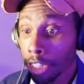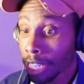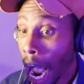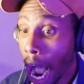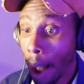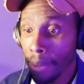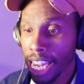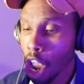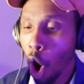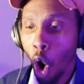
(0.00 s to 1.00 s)

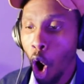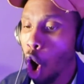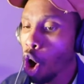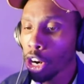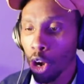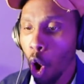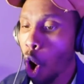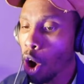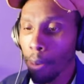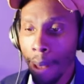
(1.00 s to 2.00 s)
Tommy, all the
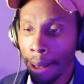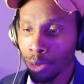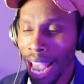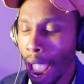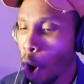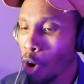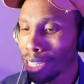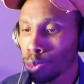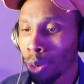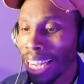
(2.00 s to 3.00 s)
Bama's we had, all
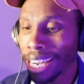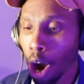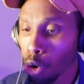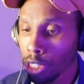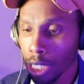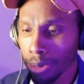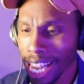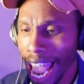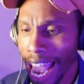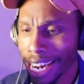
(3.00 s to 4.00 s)
these weak coaches
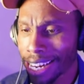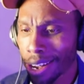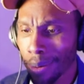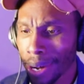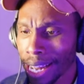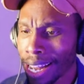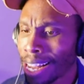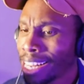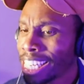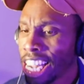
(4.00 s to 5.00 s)
we had to deal with
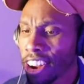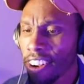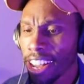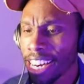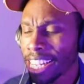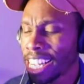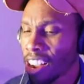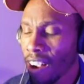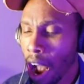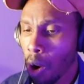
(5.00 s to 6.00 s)
year in and
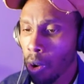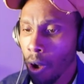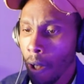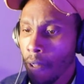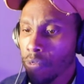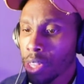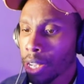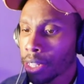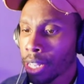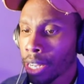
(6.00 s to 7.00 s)
year out.
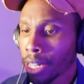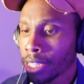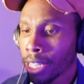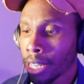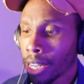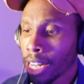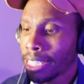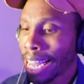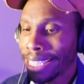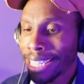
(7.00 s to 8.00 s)

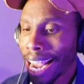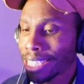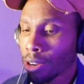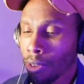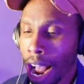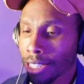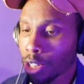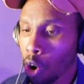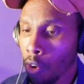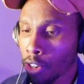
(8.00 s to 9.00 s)
They changed the
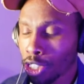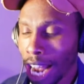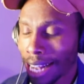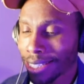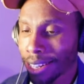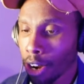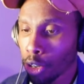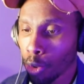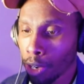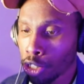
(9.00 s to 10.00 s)
roster over, try to
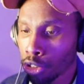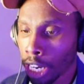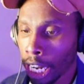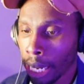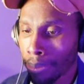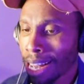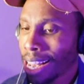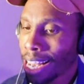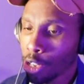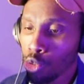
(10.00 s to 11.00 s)
sell you a dream,
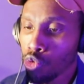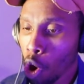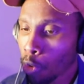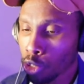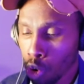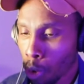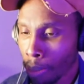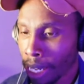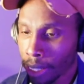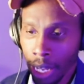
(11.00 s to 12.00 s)
and you know it's going
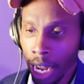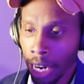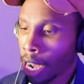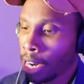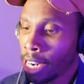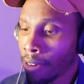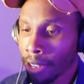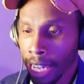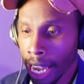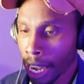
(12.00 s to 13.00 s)
to be
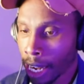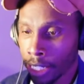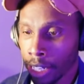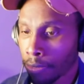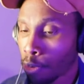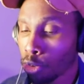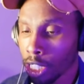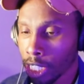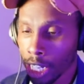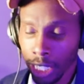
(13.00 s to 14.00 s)
another year of just
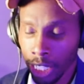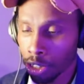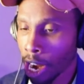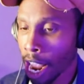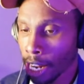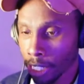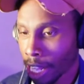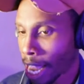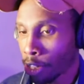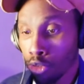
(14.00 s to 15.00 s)
foolishness and trash.
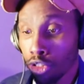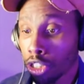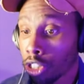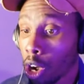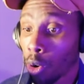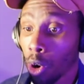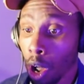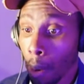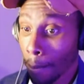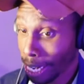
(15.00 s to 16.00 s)
Like, you just know,
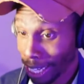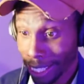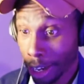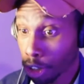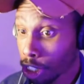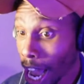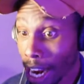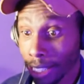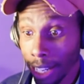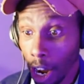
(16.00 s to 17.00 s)
but they still
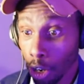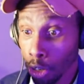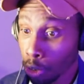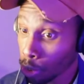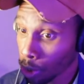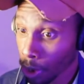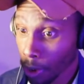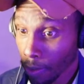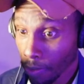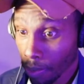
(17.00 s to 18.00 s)
try to sell you,
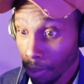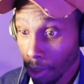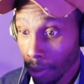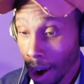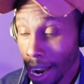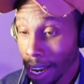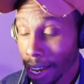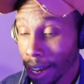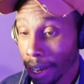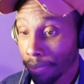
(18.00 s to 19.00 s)
right?
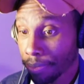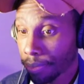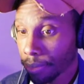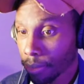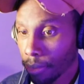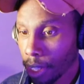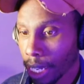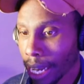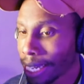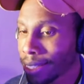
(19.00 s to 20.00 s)

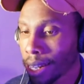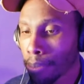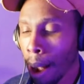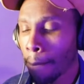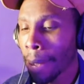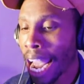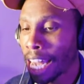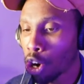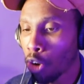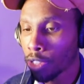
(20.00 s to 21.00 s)
They took my
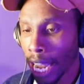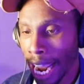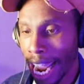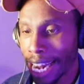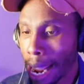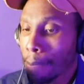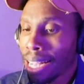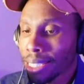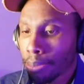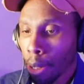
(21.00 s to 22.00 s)
man off the air. They
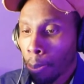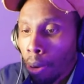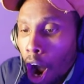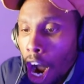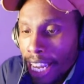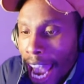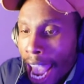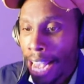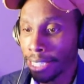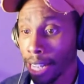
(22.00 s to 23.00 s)
messed up the
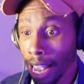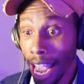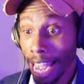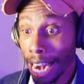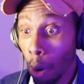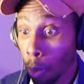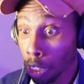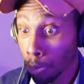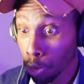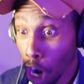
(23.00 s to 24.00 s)
broadcast, and I
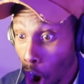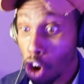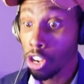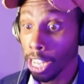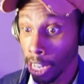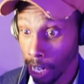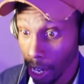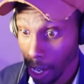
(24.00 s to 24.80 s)
was kirking.